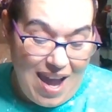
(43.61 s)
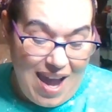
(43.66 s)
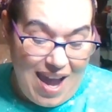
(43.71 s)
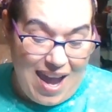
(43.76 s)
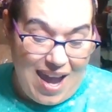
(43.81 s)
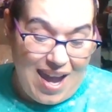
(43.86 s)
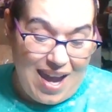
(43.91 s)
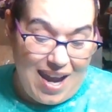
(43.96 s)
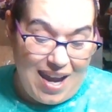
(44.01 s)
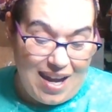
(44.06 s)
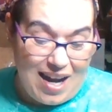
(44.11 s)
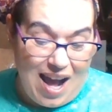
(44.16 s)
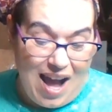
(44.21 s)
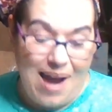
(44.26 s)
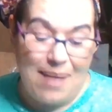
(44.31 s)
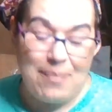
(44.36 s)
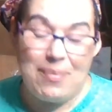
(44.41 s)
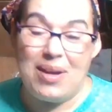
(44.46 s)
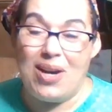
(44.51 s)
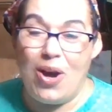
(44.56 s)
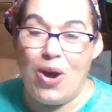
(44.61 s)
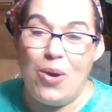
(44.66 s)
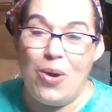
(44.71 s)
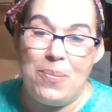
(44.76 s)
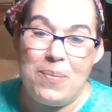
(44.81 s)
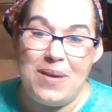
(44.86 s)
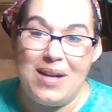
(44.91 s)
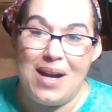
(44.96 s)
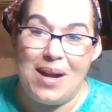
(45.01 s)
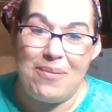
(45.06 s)
and I'm gonna
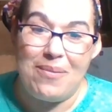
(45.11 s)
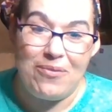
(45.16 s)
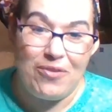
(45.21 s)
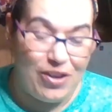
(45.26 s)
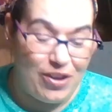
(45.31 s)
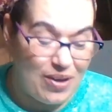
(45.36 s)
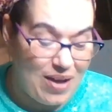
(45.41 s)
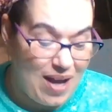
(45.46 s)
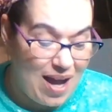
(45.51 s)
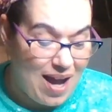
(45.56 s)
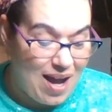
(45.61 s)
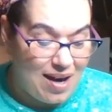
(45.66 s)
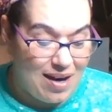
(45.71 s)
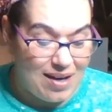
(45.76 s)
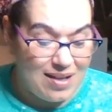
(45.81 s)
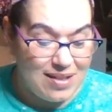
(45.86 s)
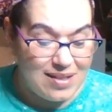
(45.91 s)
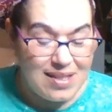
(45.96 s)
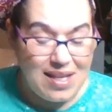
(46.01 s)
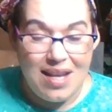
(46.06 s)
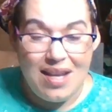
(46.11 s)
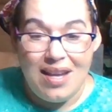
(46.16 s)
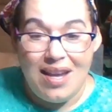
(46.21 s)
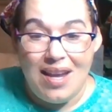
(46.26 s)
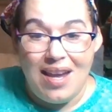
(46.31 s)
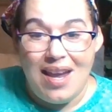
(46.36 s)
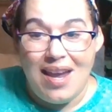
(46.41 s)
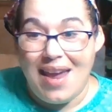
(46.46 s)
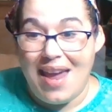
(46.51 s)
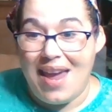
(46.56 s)
open it up for you guys
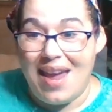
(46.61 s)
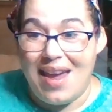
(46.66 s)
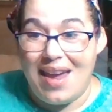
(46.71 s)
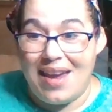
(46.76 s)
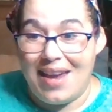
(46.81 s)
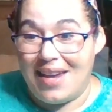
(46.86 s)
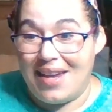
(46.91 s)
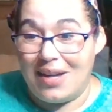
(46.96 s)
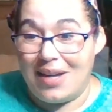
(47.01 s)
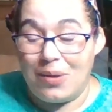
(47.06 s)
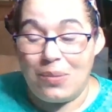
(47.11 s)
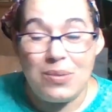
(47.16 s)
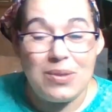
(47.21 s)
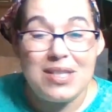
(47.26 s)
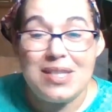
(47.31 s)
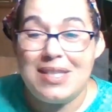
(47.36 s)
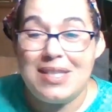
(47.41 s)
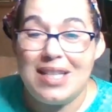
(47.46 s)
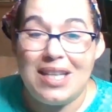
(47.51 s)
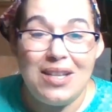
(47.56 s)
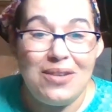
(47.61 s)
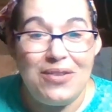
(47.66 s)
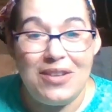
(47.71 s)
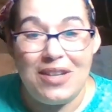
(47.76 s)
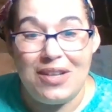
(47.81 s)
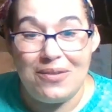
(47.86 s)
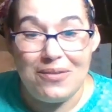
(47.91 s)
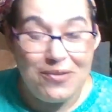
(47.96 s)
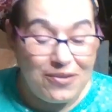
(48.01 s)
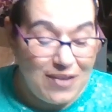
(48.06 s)
and we'll see if
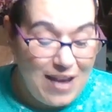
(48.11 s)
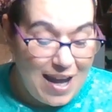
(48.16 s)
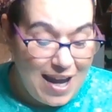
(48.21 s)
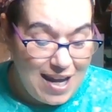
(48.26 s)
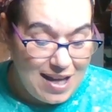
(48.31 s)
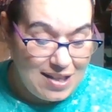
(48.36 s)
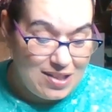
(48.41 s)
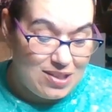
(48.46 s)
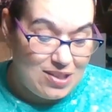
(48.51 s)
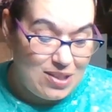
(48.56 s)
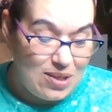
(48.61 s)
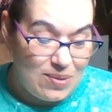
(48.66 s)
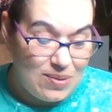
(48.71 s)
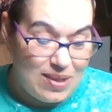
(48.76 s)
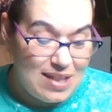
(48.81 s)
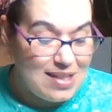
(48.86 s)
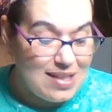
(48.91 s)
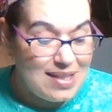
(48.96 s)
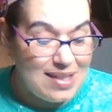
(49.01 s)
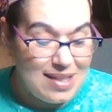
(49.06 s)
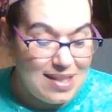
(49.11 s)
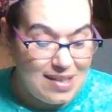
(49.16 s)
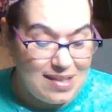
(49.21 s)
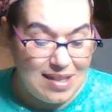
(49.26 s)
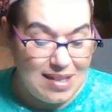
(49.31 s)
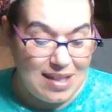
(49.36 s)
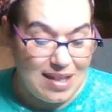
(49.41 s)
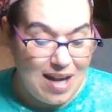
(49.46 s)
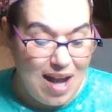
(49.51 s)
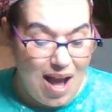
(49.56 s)
it inflates. So this
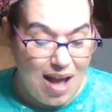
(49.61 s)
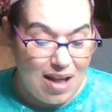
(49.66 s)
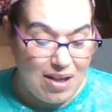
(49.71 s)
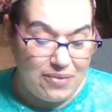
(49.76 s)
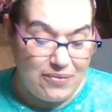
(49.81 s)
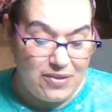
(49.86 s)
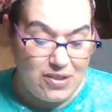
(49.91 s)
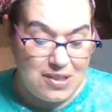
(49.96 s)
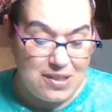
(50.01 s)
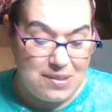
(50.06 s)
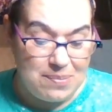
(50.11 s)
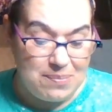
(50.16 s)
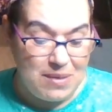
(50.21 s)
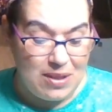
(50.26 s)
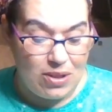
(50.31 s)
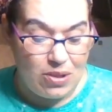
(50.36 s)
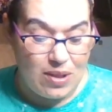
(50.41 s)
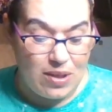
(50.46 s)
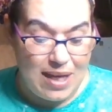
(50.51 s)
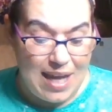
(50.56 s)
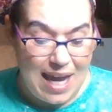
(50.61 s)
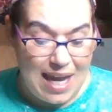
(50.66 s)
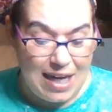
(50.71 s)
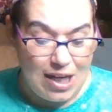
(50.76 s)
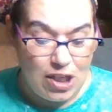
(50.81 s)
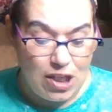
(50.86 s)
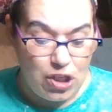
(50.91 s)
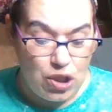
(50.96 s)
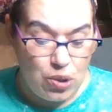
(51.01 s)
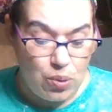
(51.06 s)
is an Oliver Smith
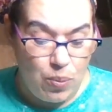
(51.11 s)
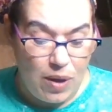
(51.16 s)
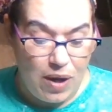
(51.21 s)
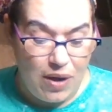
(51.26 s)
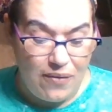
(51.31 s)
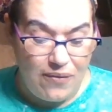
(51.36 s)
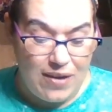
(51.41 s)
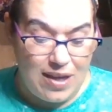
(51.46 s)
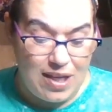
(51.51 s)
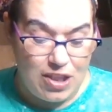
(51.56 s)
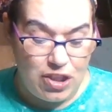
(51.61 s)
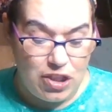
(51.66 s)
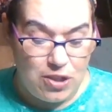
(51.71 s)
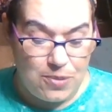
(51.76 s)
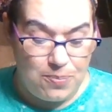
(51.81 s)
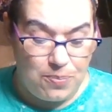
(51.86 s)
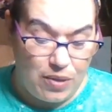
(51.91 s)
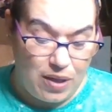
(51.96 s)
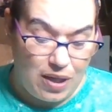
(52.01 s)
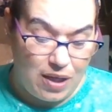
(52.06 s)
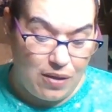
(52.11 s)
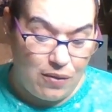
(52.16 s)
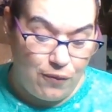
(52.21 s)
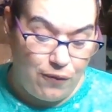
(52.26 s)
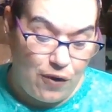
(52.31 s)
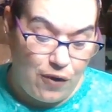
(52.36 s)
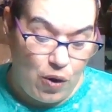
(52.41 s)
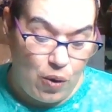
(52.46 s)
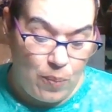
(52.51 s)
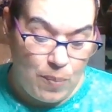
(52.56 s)
organic 12-inch spring and
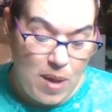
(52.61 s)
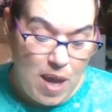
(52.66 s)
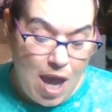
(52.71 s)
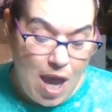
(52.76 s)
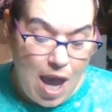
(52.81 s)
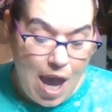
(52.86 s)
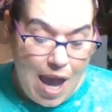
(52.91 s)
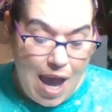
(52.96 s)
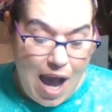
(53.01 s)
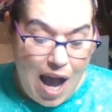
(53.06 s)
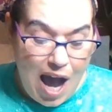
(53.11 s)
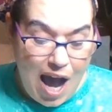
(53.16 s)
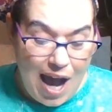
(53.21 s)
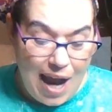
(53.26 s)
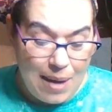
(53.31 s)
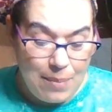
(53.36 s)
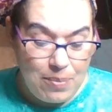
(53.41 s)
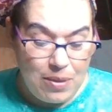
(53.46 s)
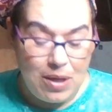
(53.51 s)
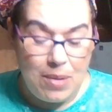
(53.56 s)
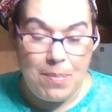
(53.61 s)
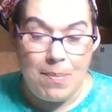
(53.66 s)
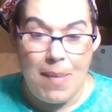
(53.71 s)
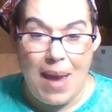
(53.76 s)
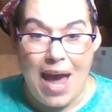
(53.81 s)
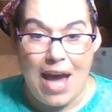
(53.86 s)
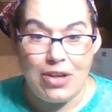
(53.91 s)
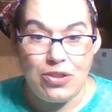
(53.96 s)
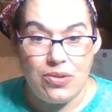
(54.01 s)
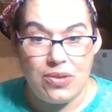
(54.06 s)
foam hybrid
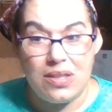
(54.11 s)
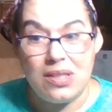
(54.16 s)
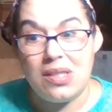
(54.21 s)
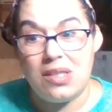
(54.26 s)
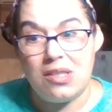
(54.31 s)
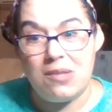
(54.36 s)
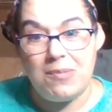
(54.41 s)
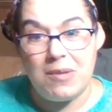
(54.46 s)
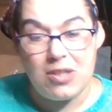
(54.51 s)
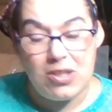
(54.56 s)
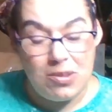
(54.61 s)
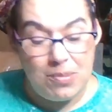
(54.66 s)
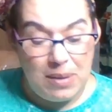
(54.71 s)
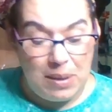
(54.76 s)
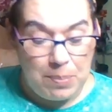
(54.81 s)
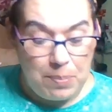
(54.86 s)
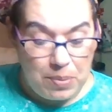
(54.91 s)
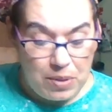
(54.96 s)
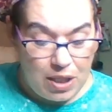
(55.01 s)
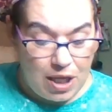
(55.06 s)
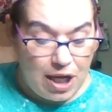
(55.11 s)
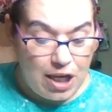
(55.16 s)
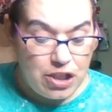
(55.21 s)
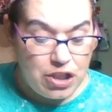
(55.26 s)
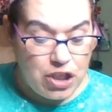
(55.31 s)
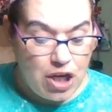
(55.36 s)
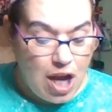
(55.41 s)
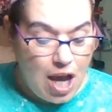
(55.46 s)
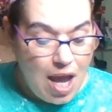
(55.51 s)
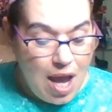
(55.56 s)
mattress. It's supposed to be
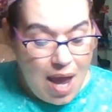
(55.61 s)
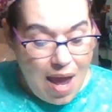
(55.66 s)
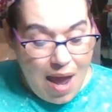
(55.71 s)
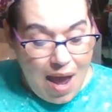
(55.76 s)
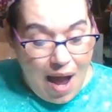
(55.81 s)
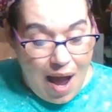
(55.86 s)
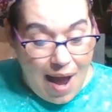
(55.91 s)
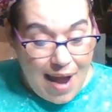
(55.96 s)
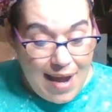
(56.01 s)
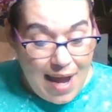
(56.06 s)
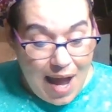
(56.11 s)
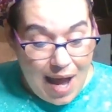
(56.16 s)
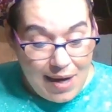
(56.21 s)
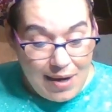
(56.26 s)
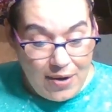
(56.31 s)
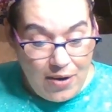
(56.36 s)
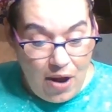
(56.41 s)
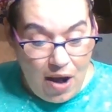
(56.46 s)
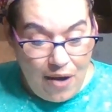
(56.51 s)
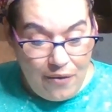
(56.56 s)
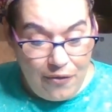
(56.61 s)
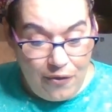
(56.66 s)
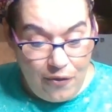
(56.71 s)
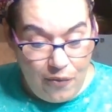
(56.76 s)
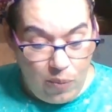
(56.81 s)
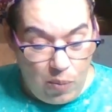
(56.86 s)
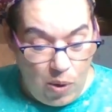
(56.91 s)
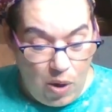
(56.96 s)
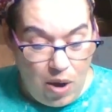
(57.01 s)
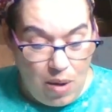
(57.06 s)
plush. I got it off of
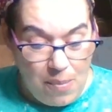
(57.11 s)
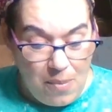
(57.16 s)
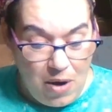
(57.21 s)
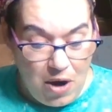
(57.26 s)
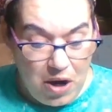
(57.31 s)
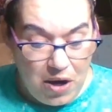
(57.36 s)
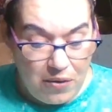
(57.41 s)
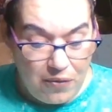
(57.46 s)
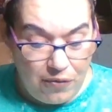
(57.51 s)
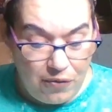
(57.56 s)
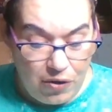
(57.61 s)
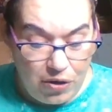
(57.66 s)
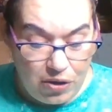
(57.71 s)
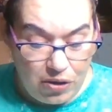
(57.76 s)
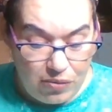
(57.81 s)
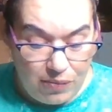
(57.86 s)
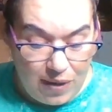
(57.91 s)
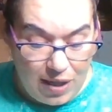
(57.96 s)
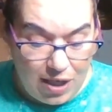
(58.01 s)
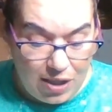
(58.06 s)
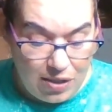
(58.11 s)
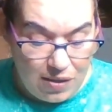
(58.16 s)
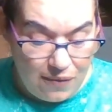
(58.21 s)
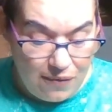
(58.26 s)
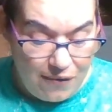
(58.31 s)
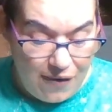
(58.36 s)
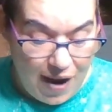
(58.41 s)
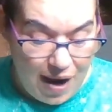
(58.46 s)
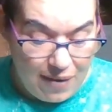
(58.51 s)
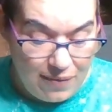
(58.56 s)
Walmart for
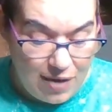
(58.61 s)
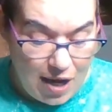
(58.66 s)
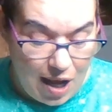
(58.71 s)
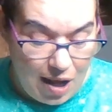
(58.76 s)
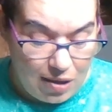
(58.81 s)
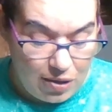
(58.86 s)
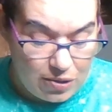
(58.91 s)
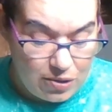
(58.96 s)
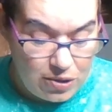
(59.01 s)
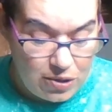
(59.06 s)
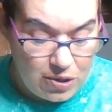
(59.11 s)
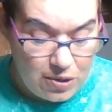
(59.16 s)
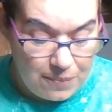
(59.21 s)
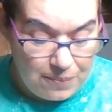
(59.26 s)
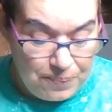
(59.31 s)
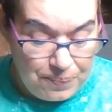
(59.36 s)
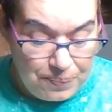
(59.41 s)
$305,